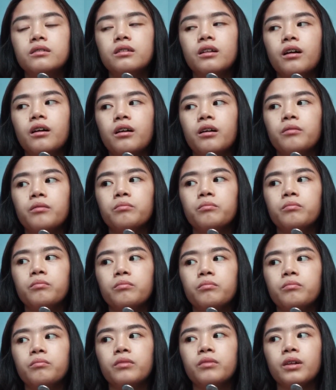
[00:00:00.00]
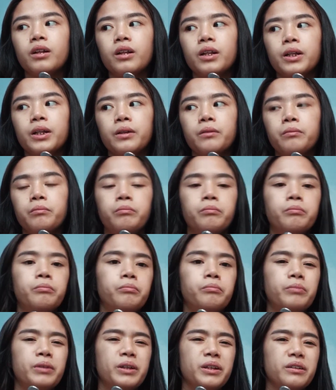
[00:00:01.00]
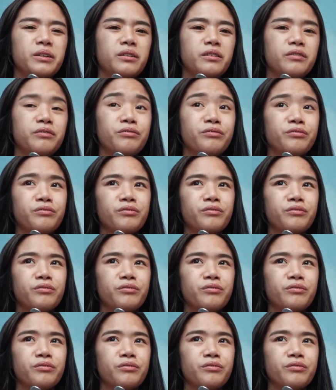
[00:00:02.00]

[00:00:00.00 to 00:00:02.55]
a little bit of